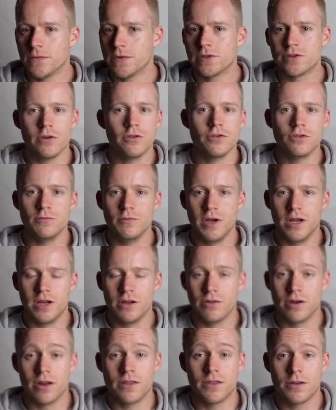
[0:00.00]
social
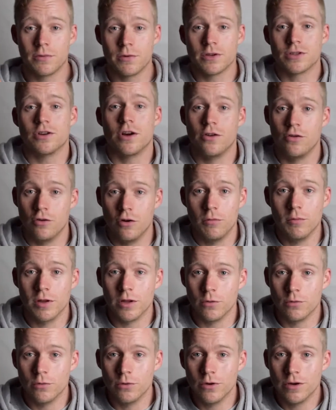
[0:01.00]
media or anything, which I
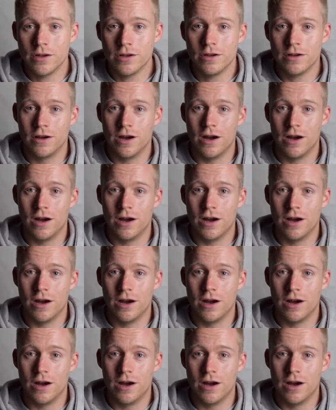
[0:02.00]
normally would